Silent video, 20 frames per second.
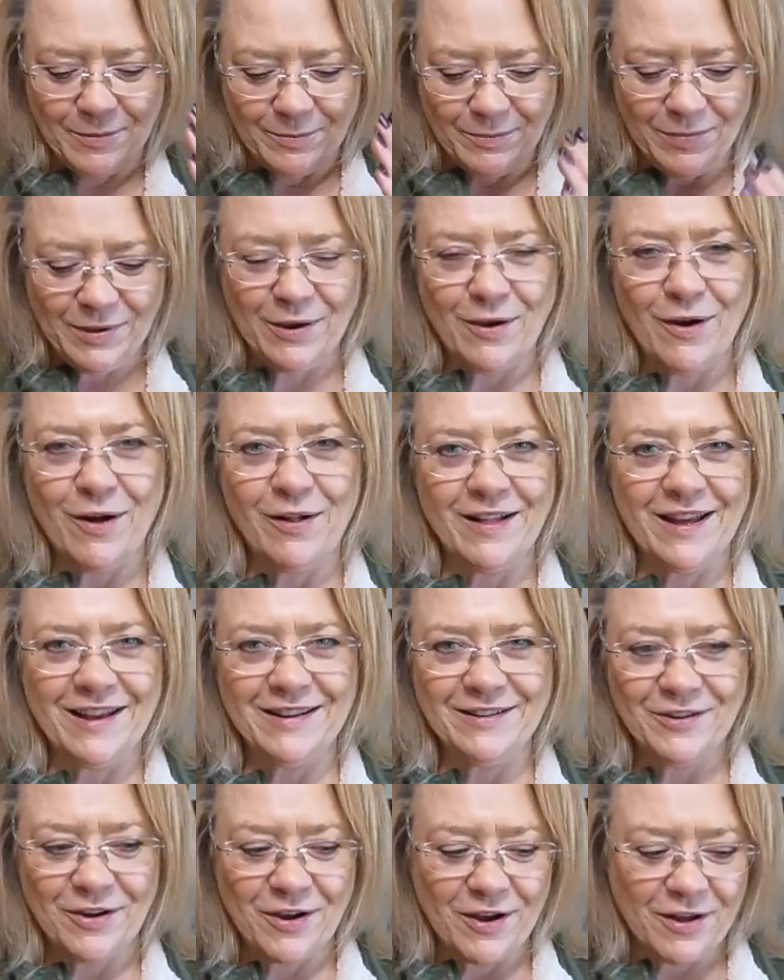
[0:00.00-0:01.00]
be-all
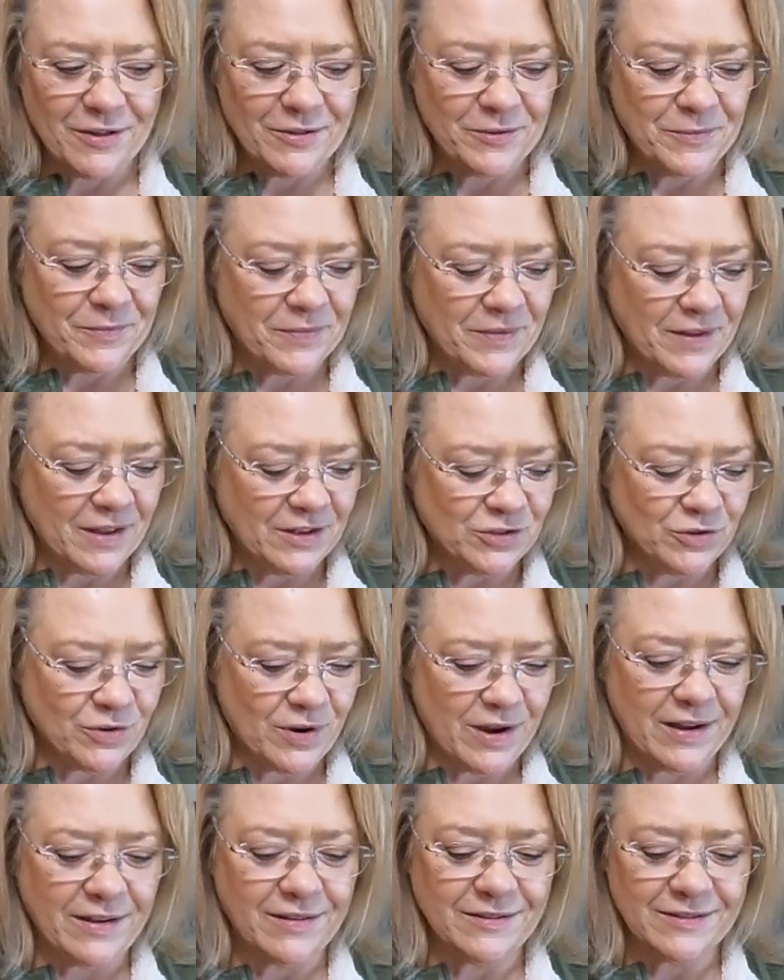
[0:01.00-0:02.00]
end-all, a
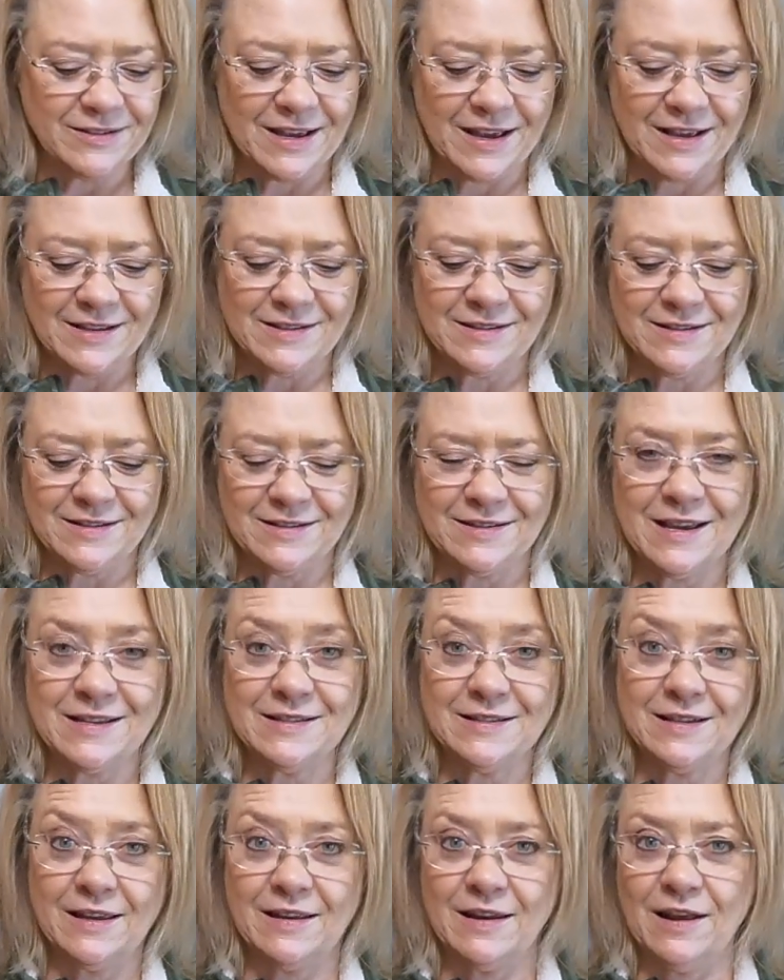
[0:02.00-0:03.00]
triangle test,
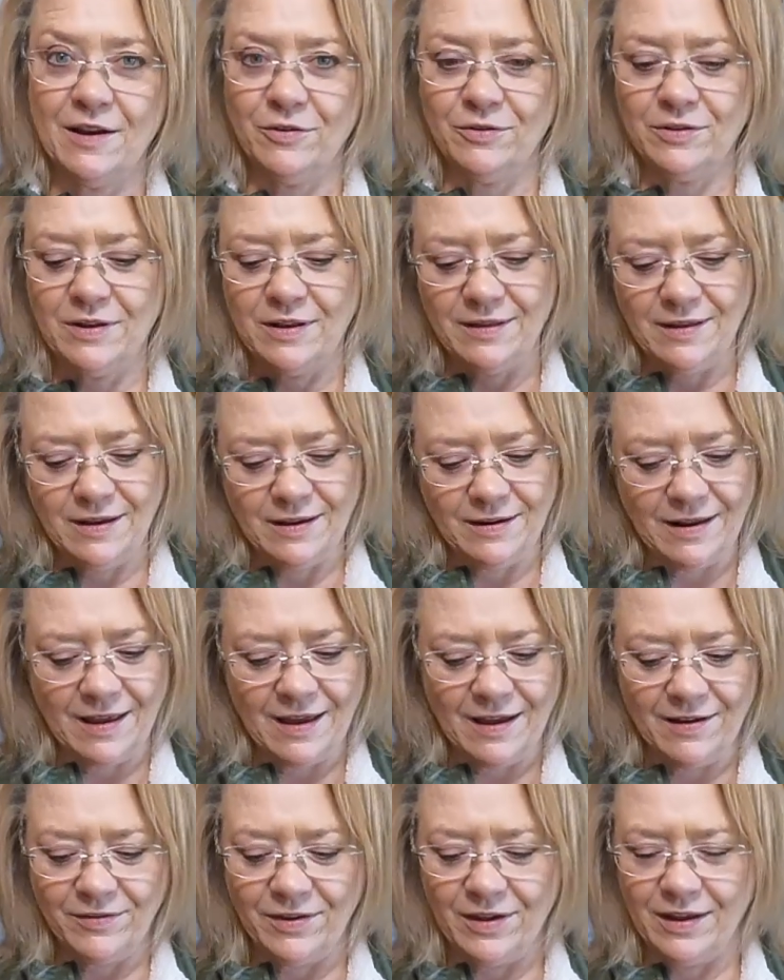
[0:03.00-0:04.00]
testing it out, and then
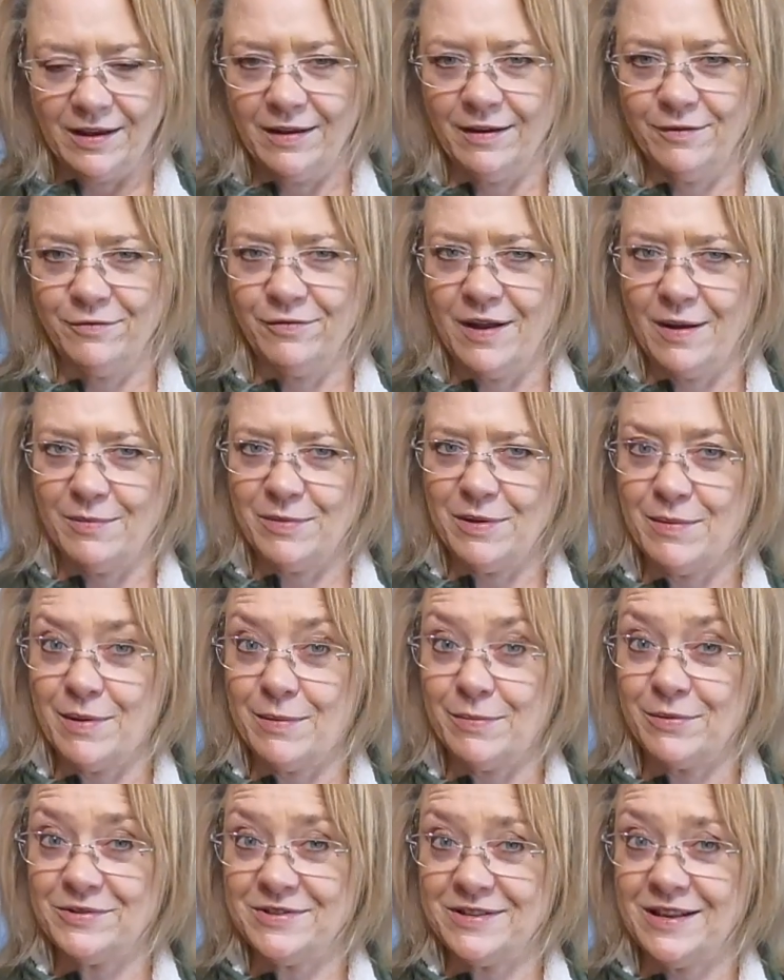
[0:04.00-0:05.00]
having a family
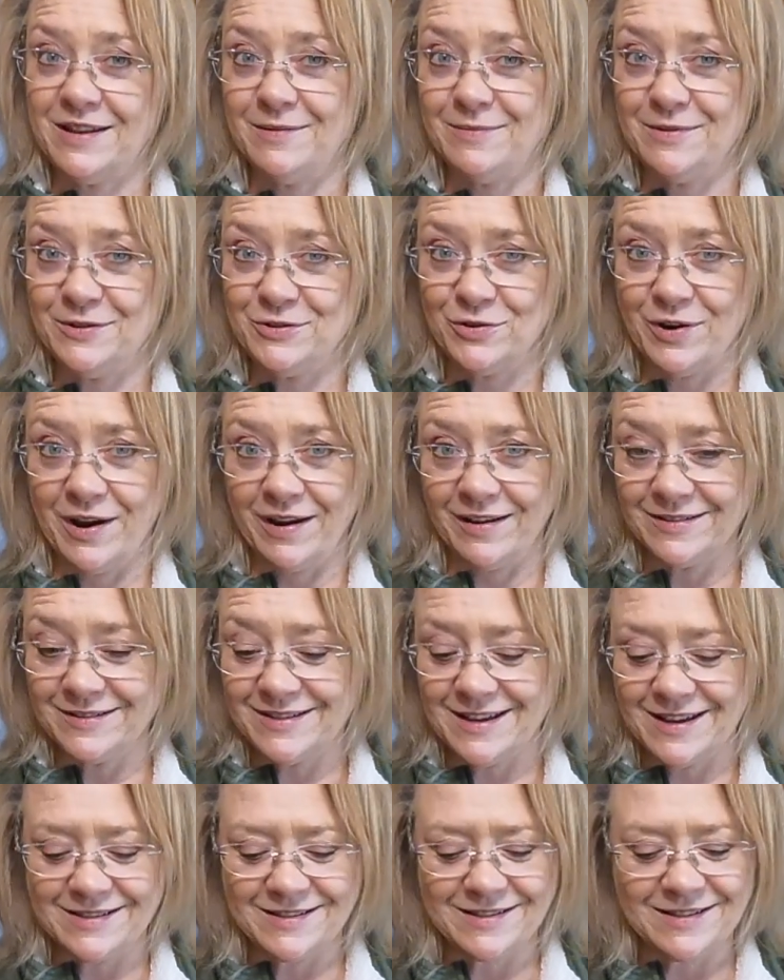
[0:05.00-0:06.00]
member set up the triangle
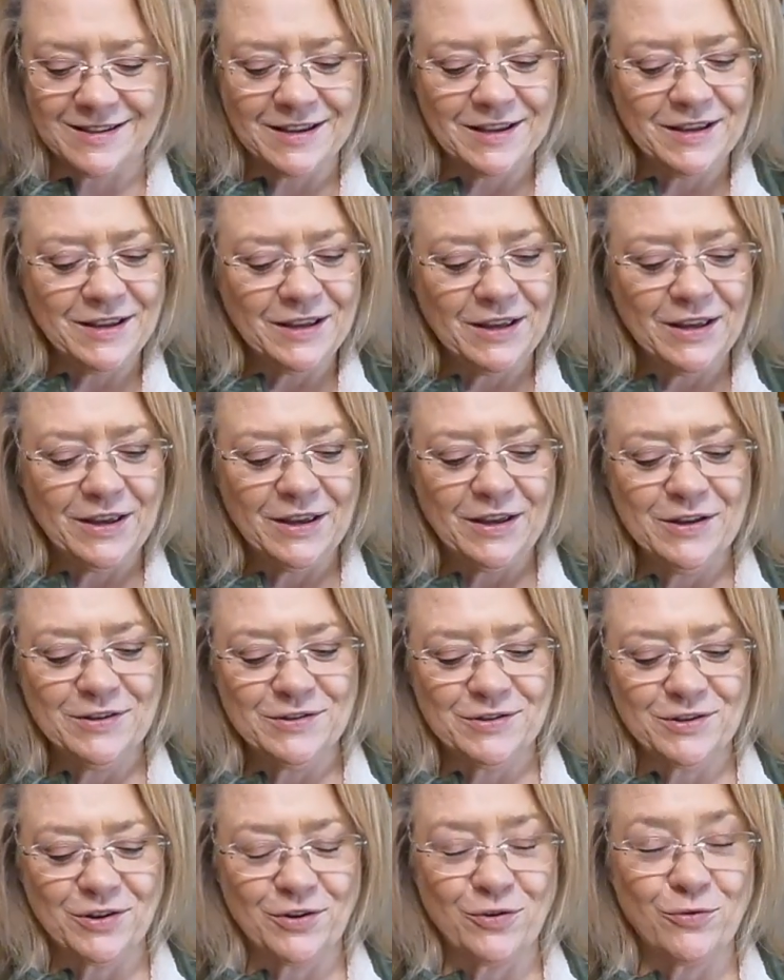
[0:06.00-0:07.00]
test
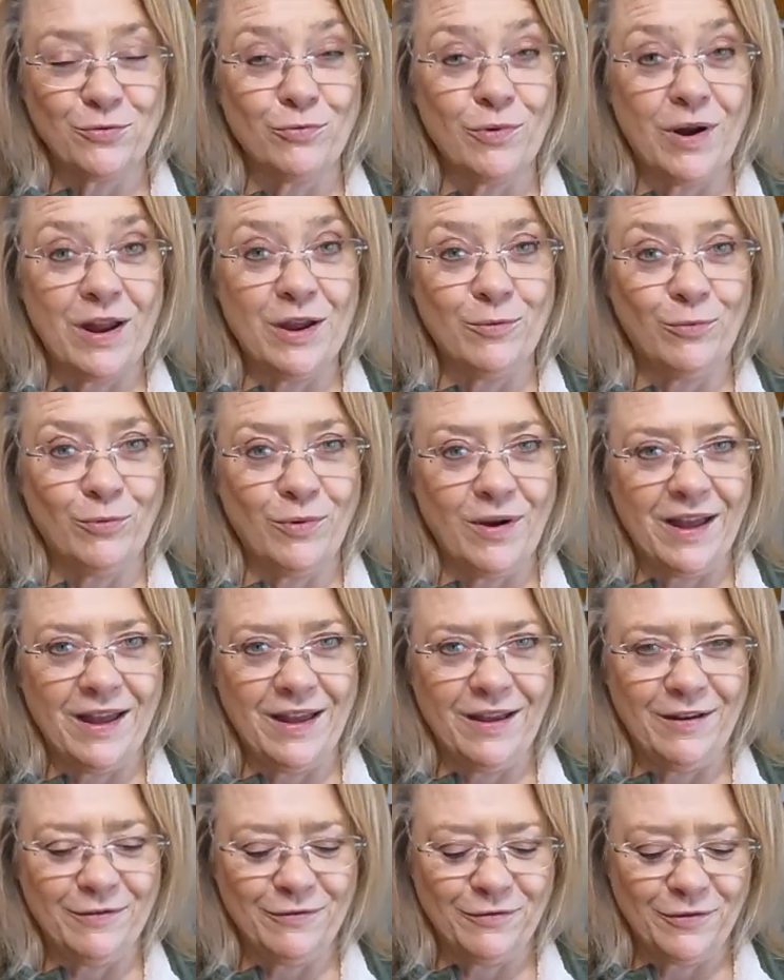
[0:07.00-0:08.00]
is a great
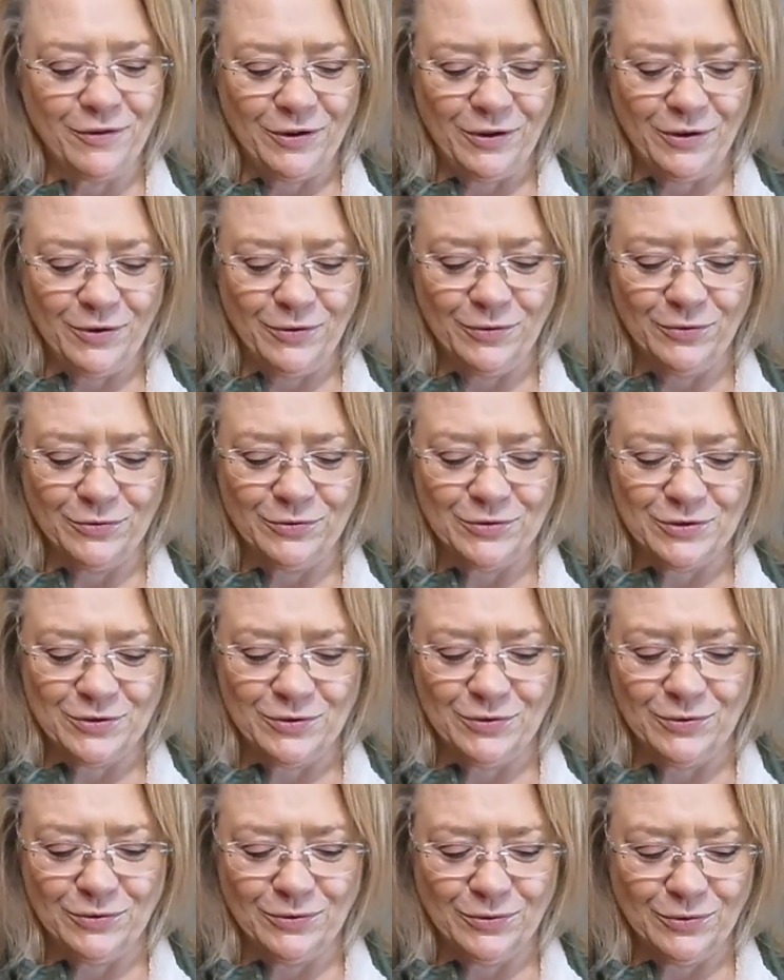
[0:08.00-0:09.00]
way for you
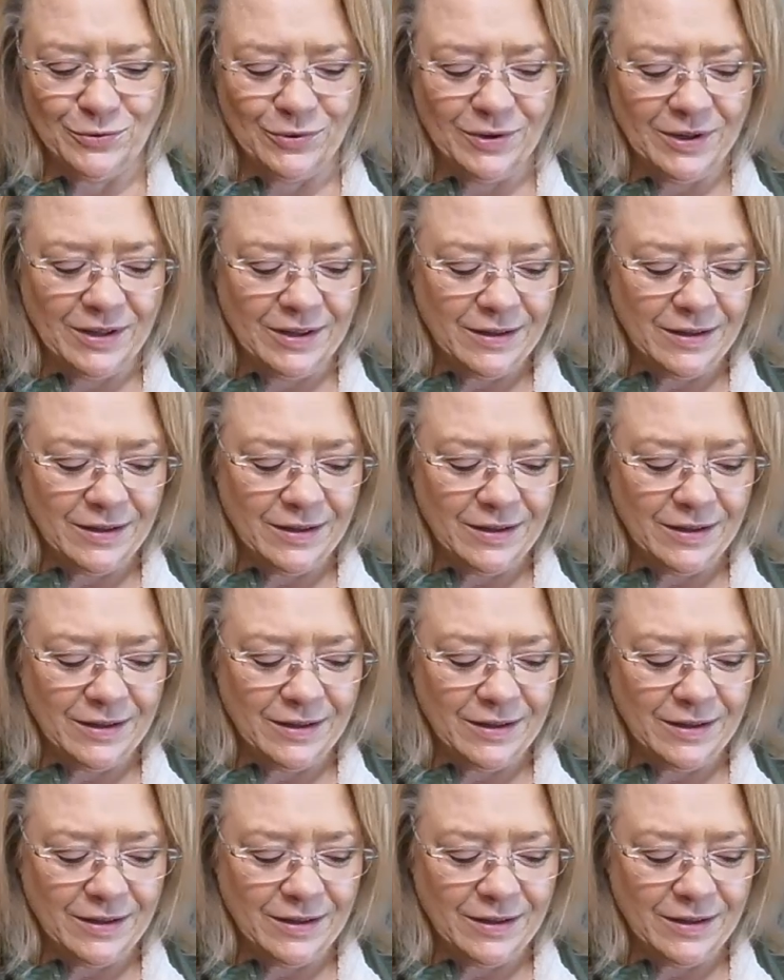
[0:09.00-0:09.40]
to